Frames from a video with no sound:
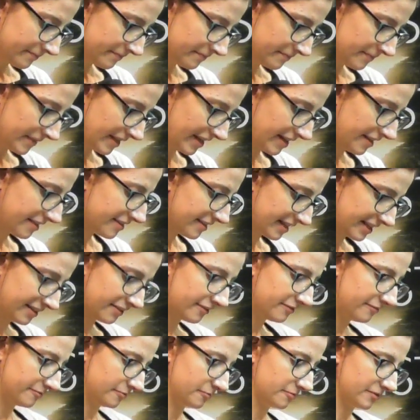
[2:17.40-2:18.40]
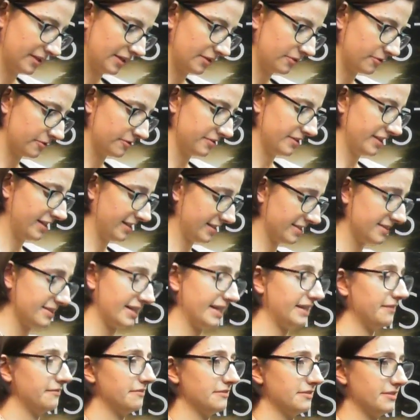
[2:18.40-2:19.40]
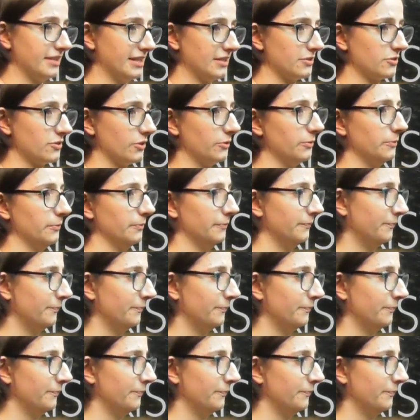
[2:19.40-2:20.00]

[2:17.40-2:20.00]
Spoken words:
They are thankful that God has saved their soul.